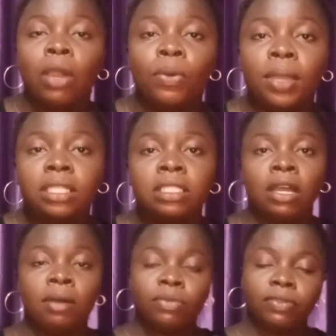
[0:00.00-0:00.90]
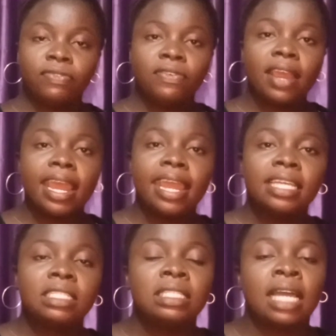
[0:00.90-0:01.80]
with um, with
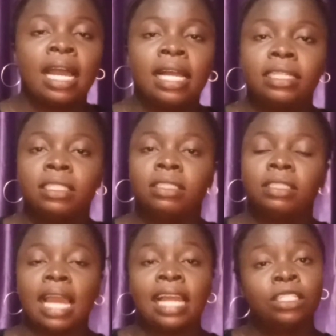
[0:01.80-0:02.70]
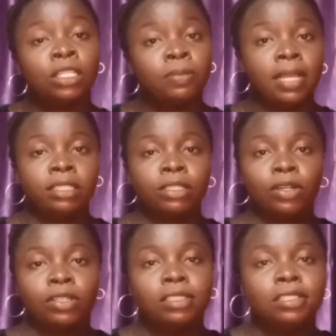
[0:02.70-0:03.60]
friends and i just bless
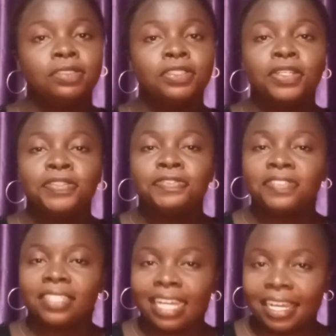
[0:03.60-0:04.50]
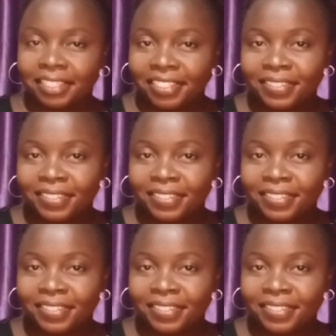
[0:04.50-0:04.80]
god for that